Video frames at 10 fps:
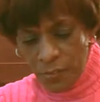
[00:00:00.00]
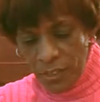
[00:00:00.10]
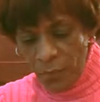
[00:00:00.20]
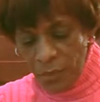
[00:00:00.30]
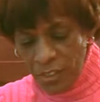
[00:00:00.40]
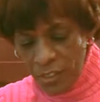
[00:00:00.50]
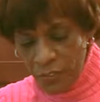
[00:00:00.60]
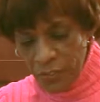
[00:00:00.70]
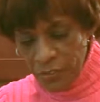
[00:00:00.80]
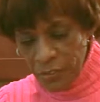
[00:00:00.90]
that we
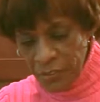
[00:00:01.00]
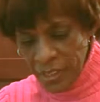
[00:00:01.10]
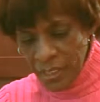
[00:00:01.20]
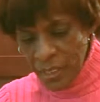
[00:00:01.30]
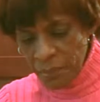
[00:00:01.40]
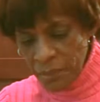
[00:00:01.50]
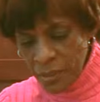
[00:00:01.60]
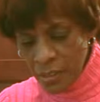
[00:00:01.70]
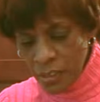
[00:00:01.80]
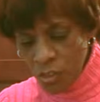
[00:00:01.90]
sipped from the grain and
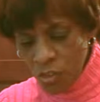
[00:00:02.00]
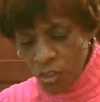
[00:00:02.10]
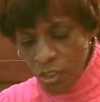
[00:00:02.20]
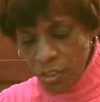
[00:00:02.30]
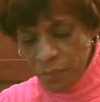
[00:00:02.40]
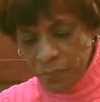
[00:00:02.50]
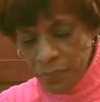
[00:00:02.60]
put it in this jar.